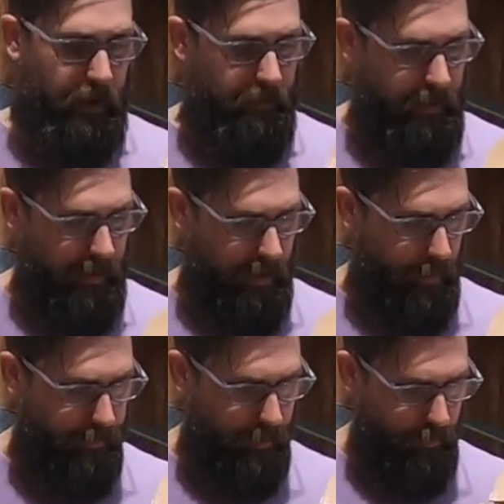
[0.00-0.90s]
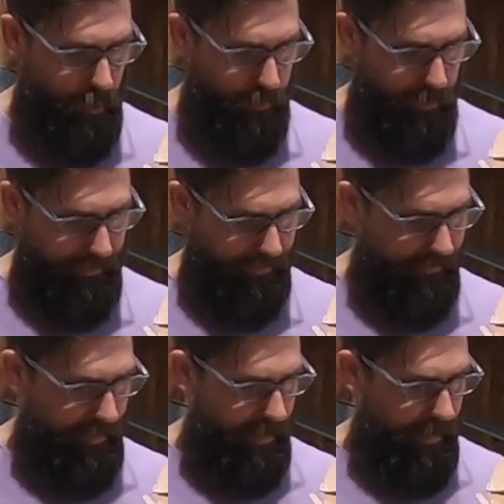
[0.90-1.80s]
I've got a couple of more braces
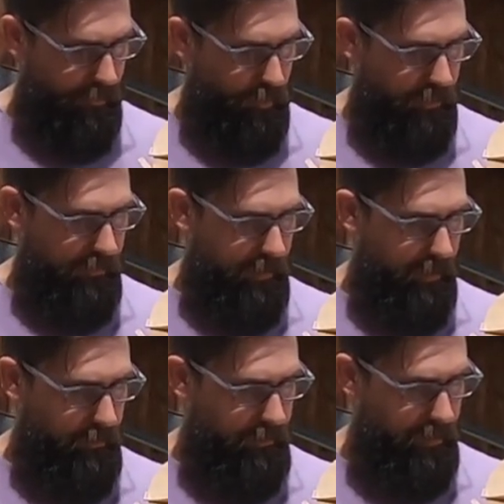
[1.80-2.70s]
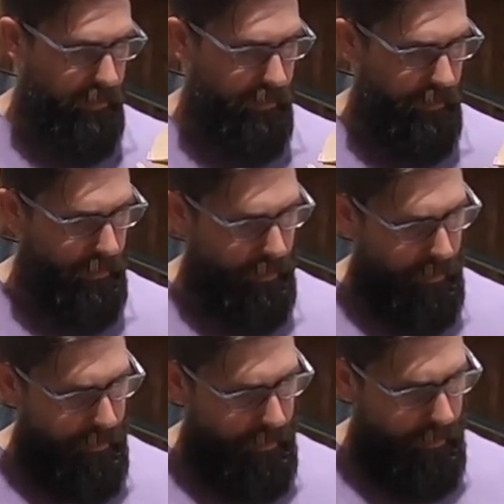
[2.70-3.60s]
to add. One that goes here
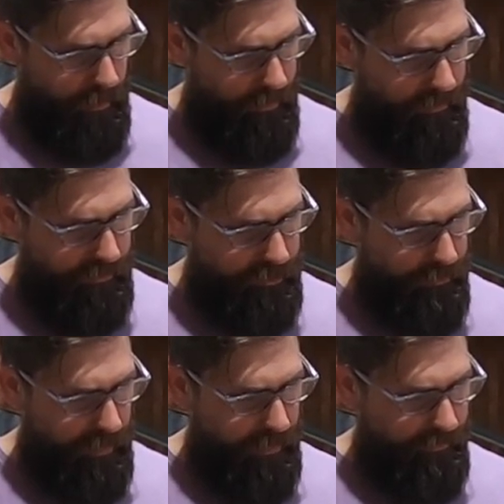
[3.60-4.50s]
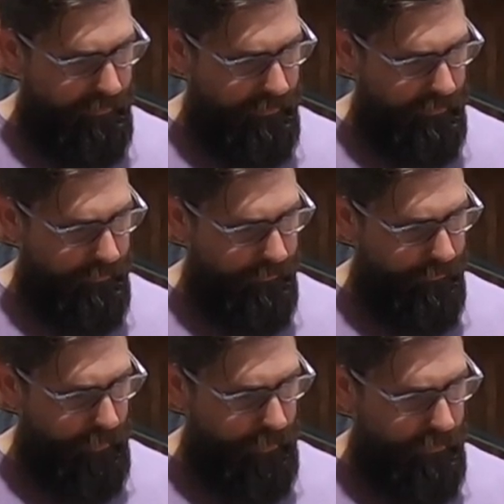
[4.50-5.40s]
and that spans,
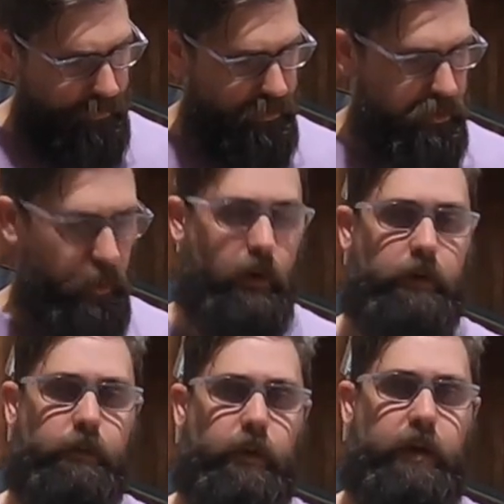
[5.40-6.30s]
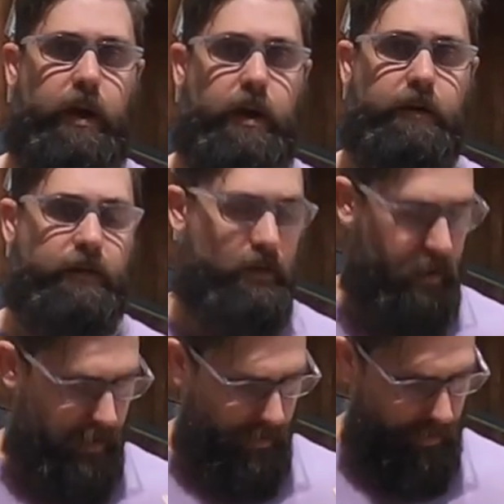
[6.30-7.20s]
you know, this joint on the X
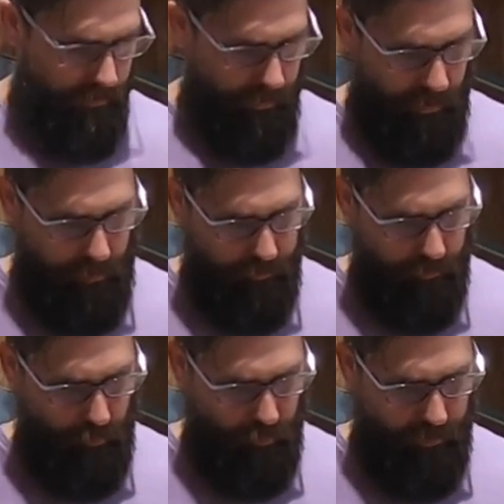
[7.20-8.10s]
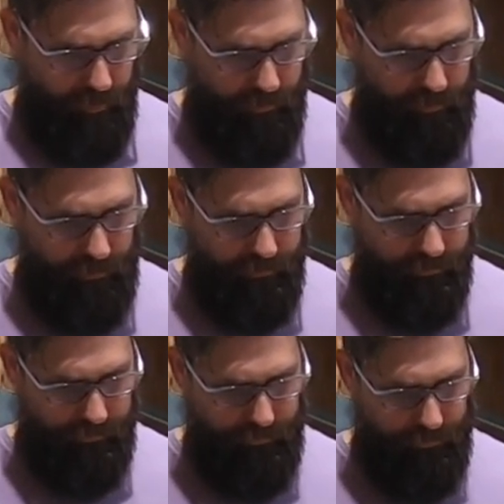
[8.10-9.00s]
and then a couple more down here
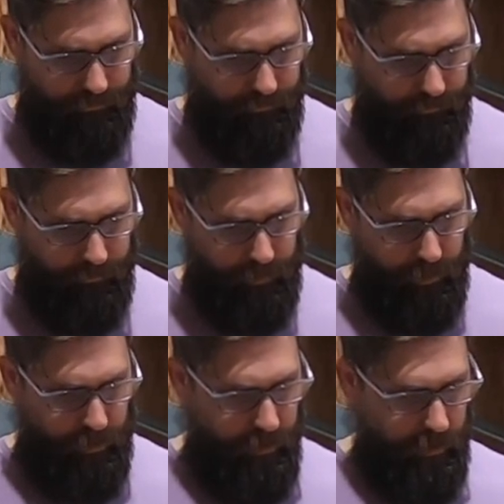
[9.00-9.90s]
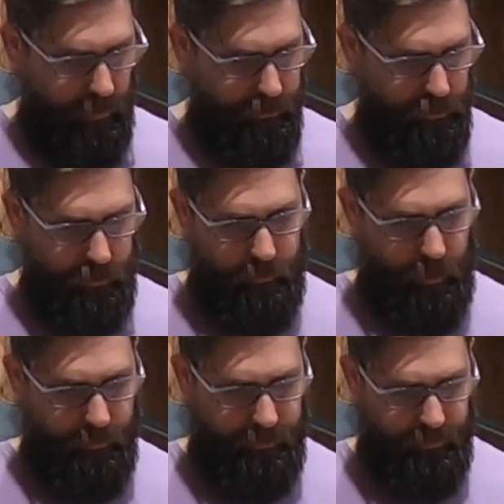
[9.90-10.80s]
just for insurance
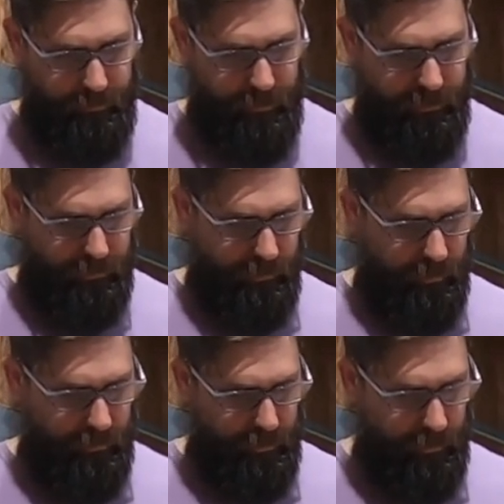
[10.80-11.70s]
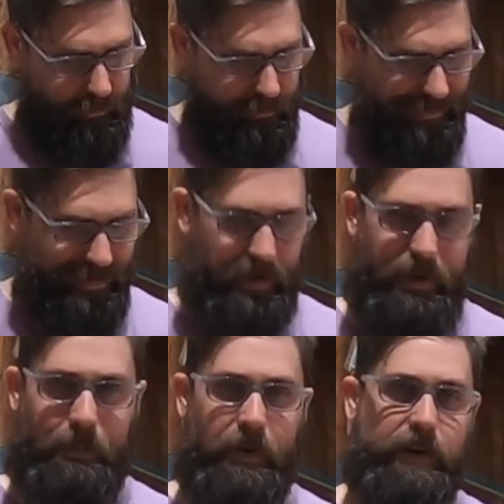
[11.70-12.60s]
purposes to make sure that that
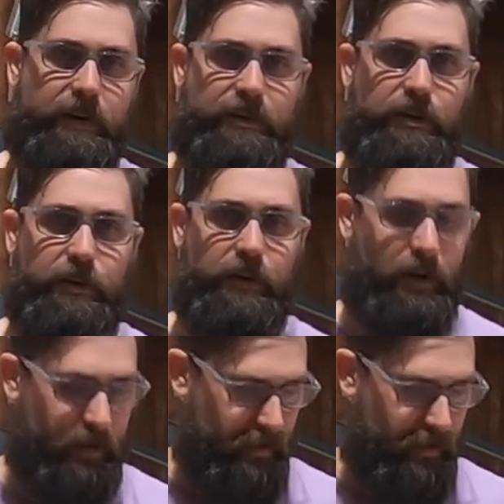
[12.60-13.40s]
seam is good.